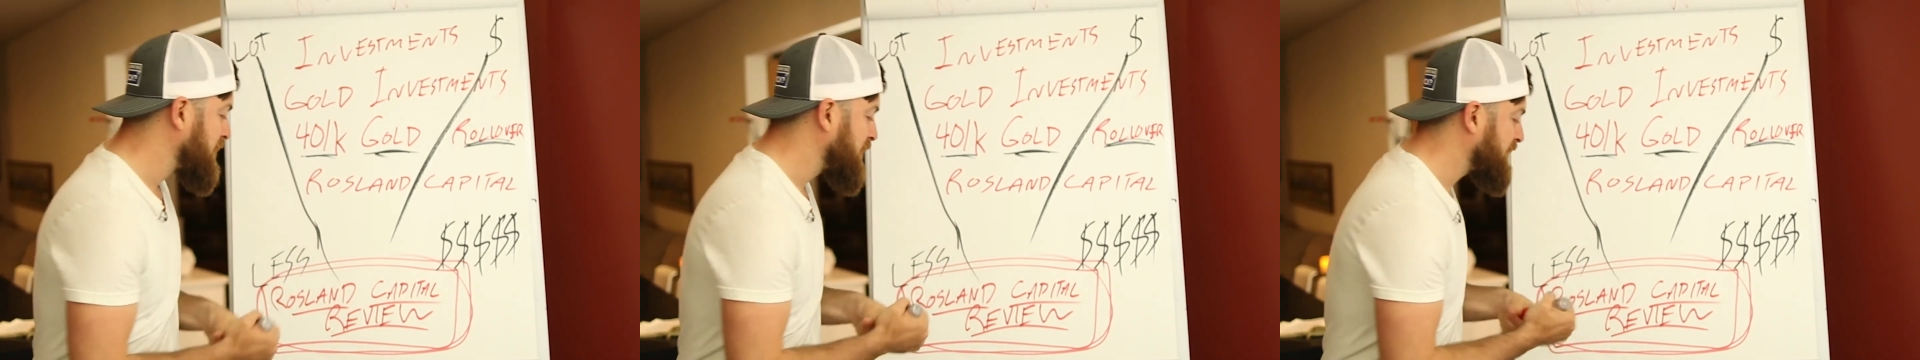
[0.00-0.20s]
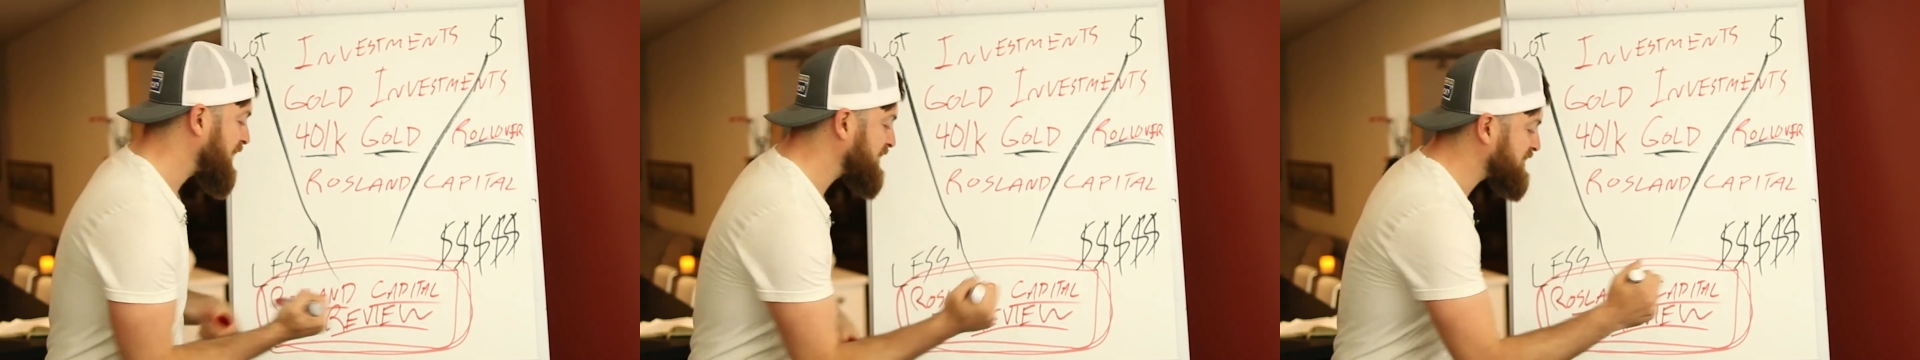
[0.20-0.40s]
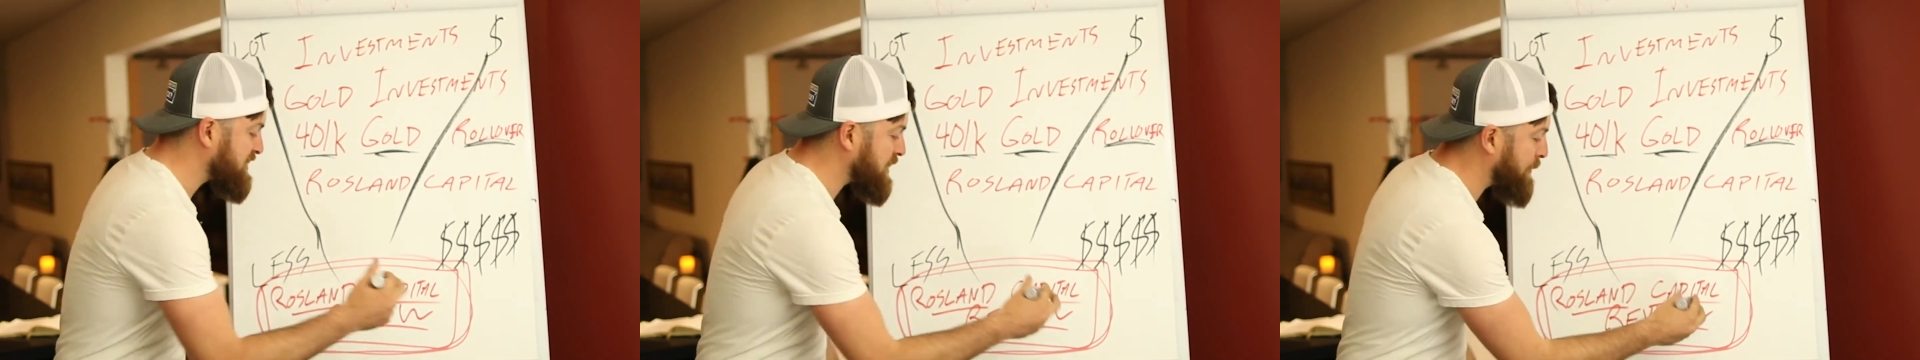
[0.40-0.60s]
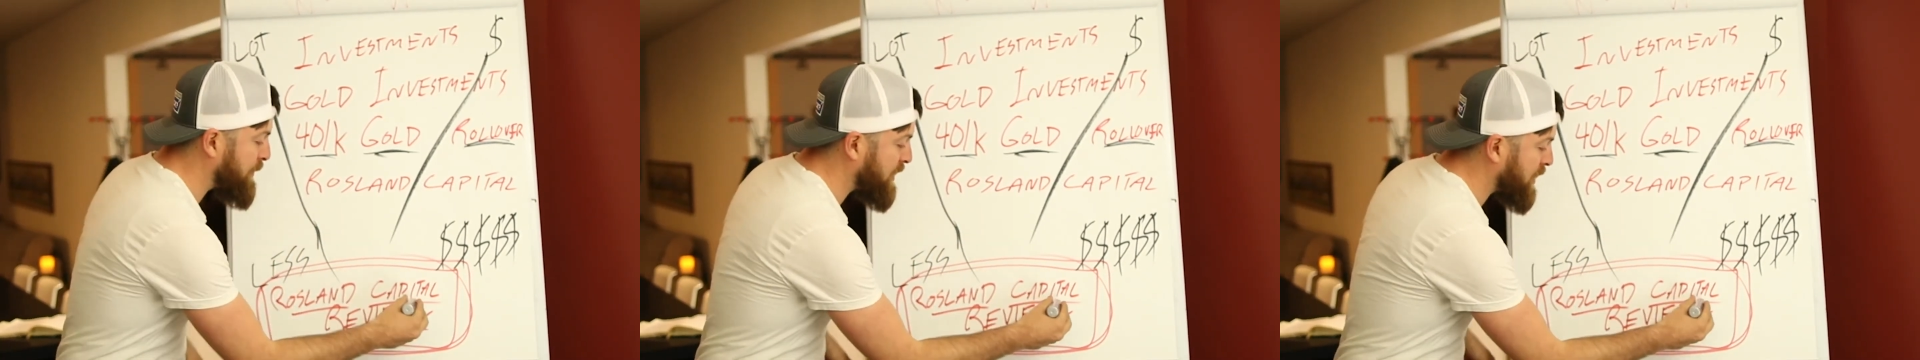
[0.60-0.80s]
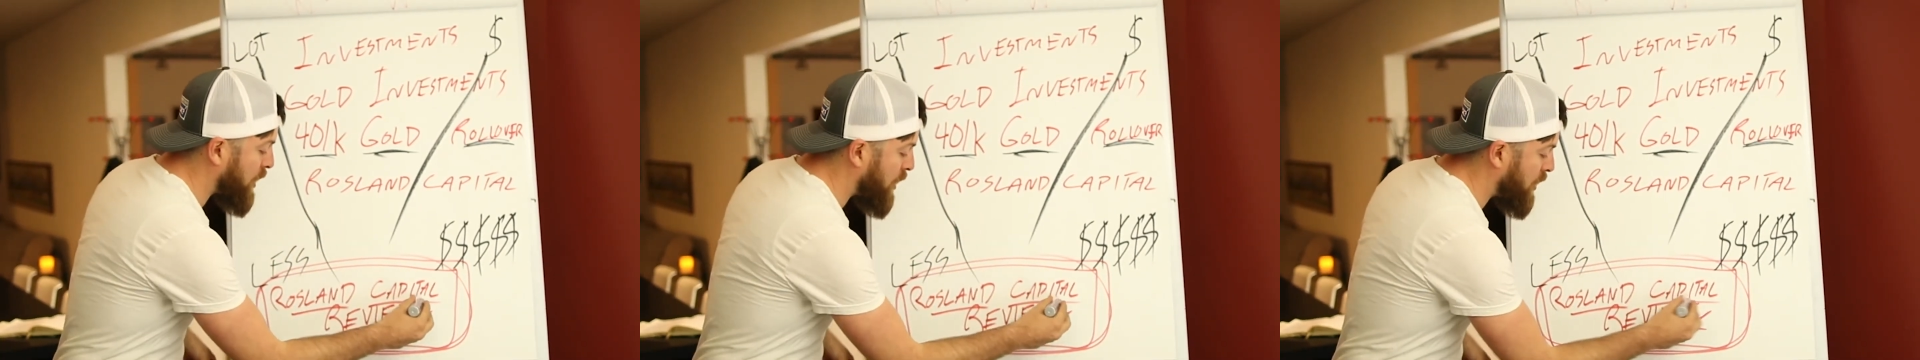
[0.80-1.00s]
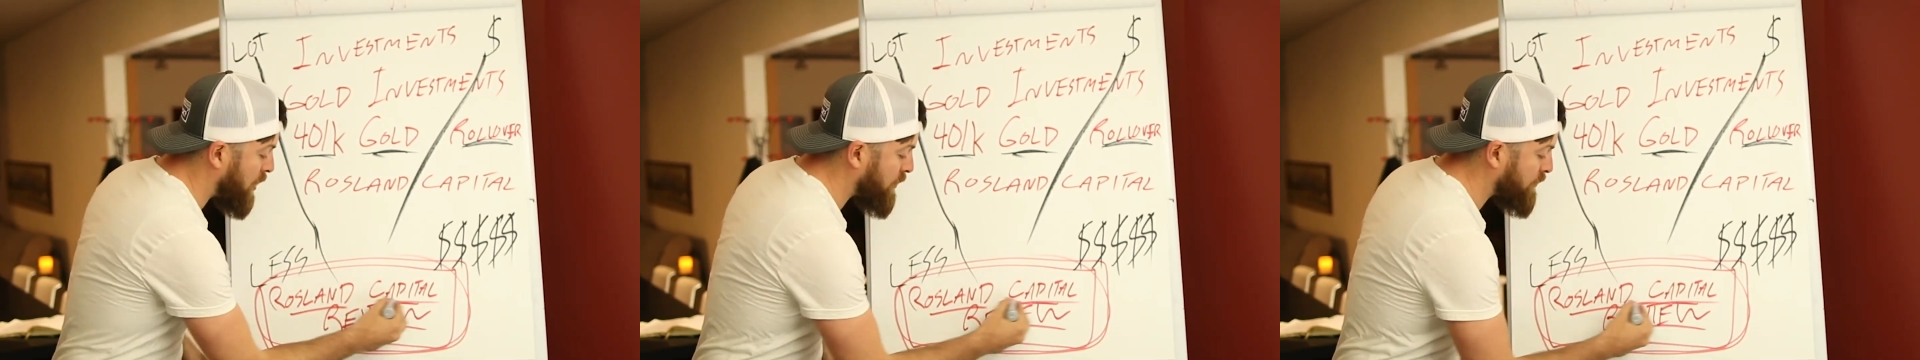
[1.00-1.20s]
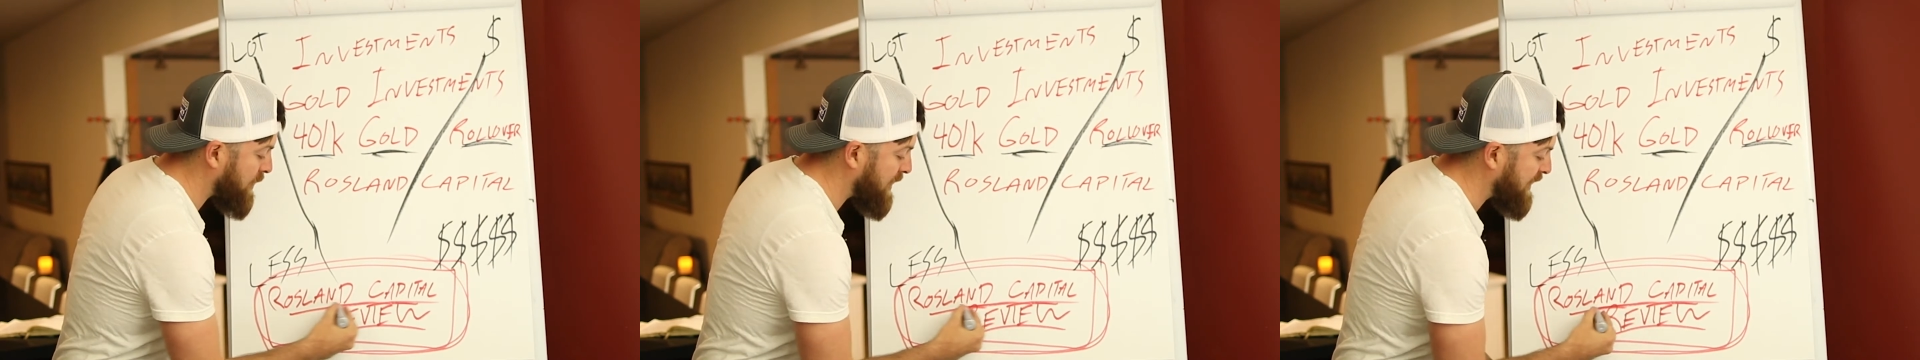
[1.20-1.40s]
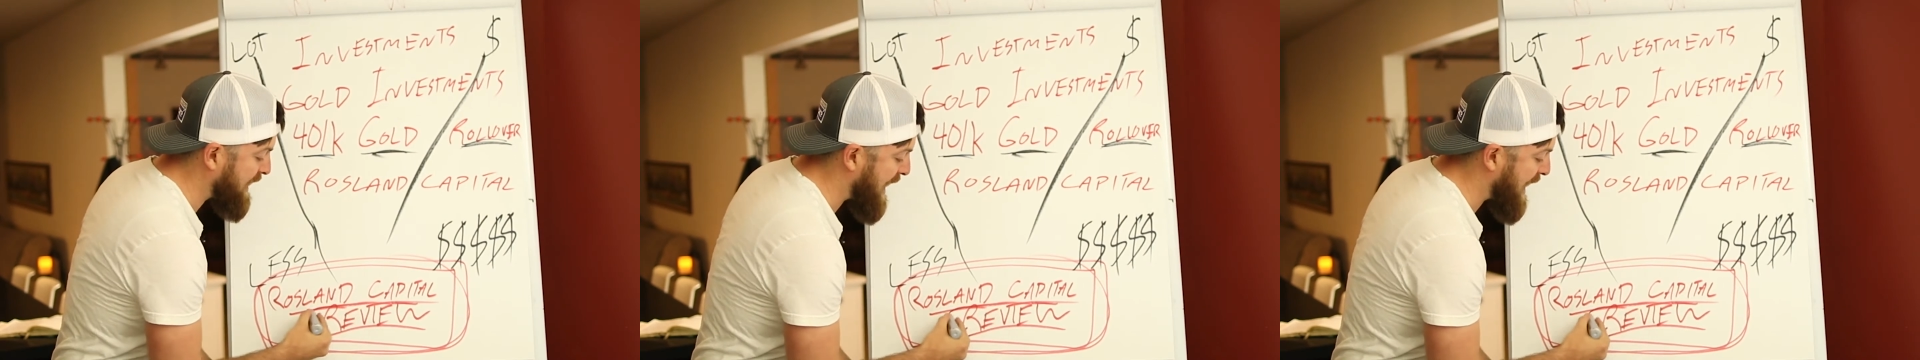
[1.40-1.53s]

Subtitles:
that somebody already